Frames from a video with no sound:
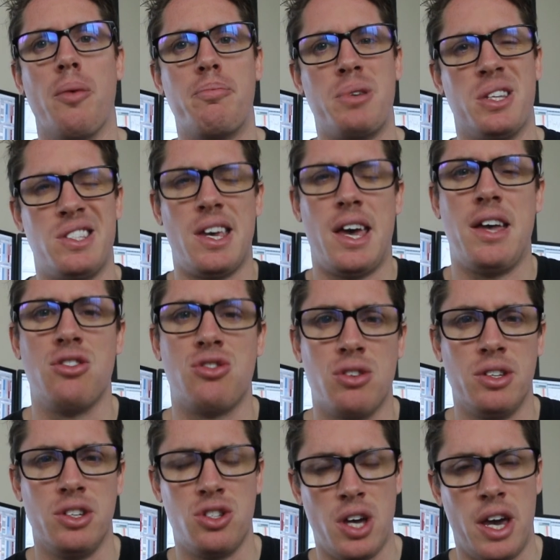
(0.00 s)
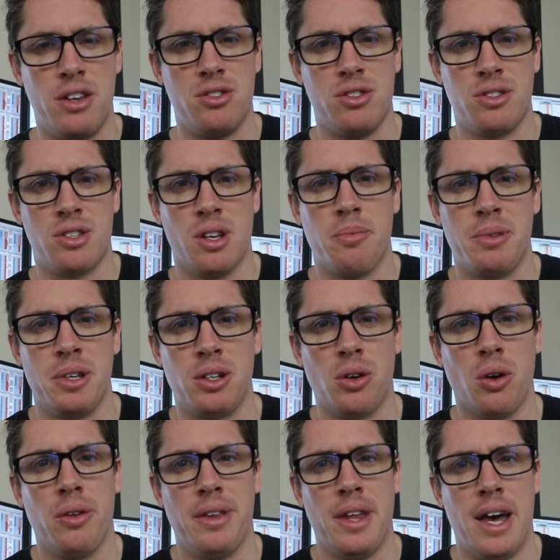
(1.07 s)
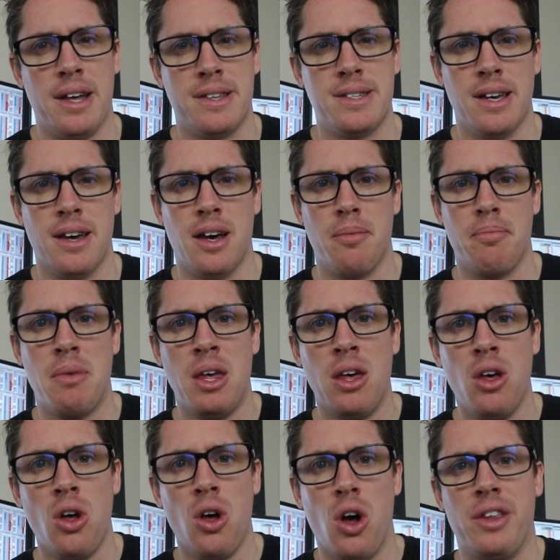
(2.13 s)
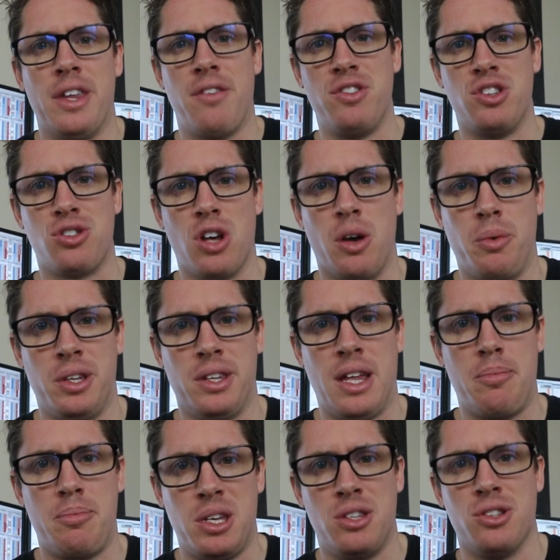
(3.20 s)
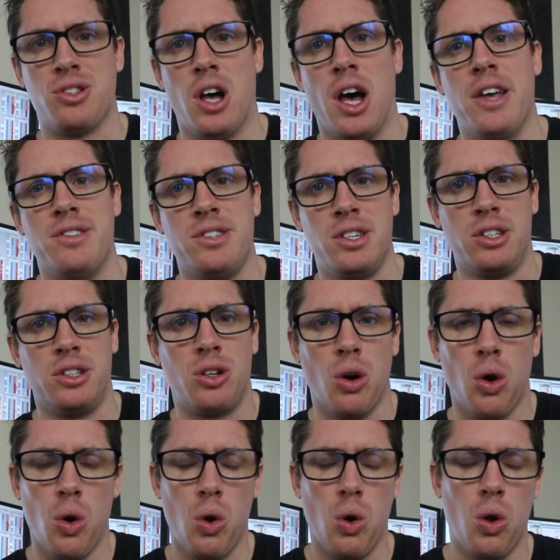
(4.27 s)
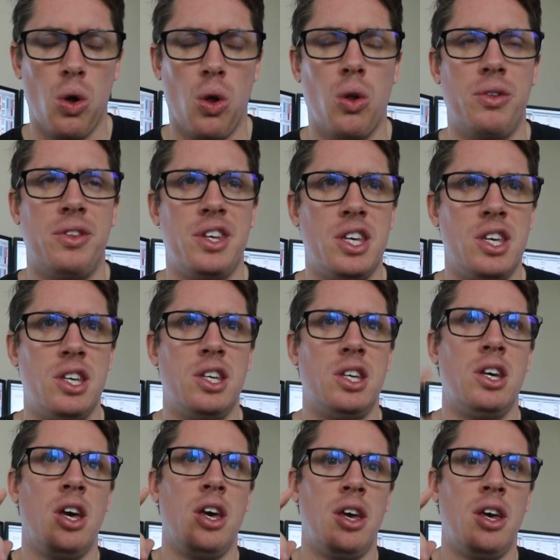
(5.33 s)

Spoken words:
potentially changing something on that risk side, whether that be the sizing or the